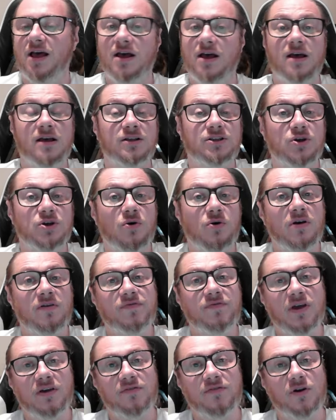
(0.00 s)
So
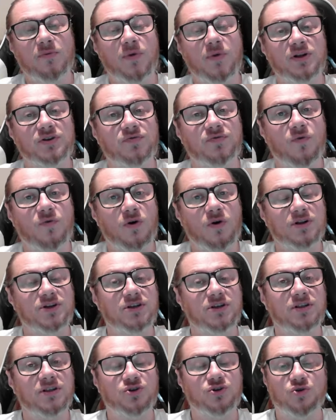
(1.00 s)
thank you very much for
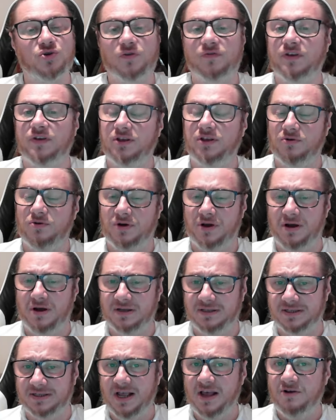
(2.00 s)
watching this short video,
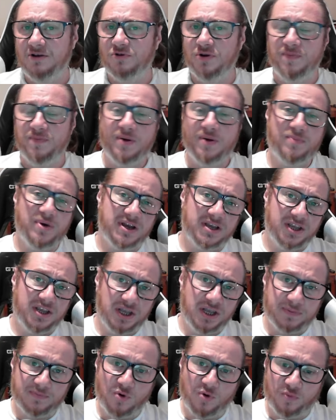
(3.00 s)
guys. Remember,
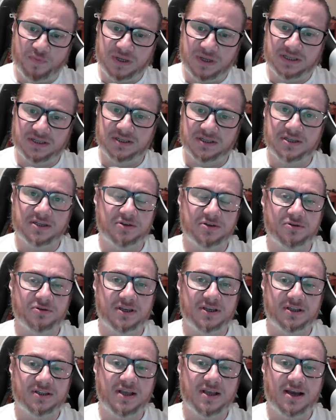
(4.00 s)
get more pieces into
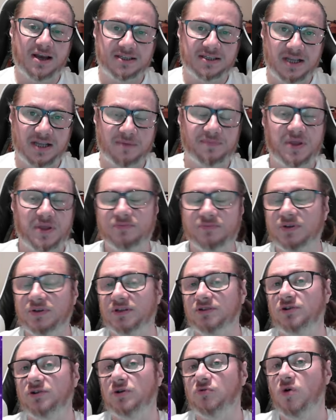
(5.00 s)
the attack. Sometimes
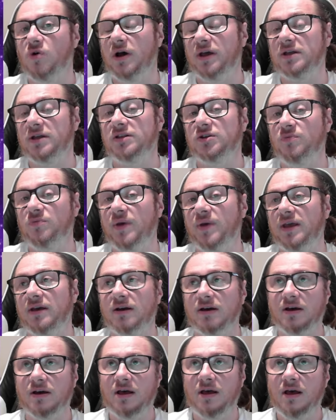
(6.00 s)
it's required to make
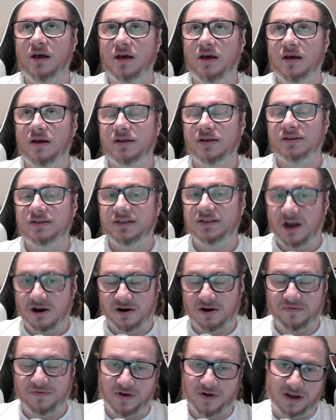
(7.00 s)
a
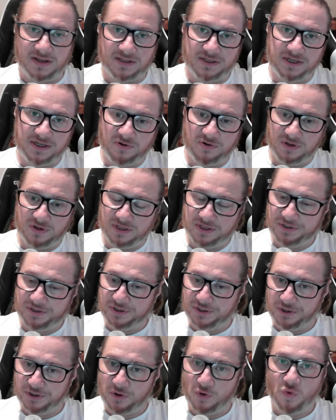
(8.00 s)
sacrifice in order
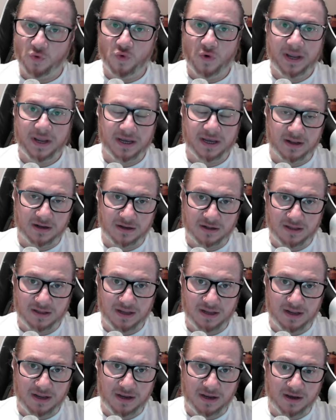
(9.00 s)
to weaken
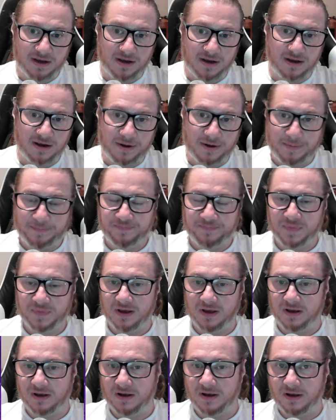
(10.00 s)
the uh,
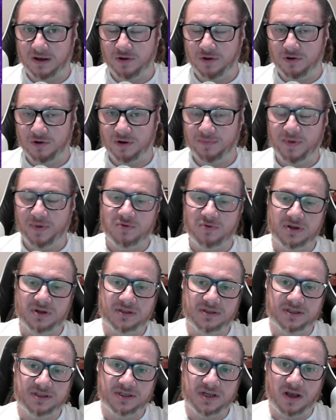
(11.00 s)
uh, your
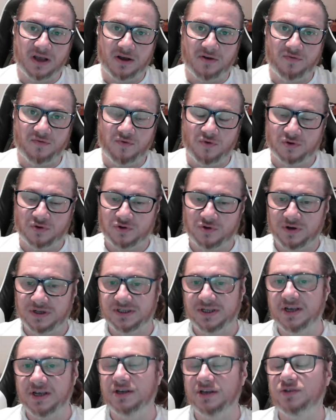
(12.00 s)
opponent's uh,
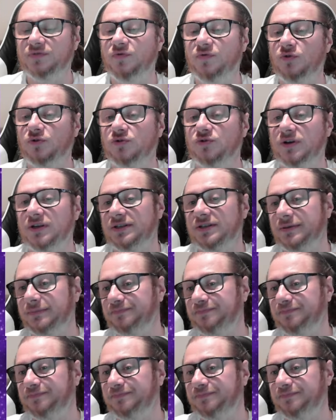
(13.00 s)
fortress, king's fortress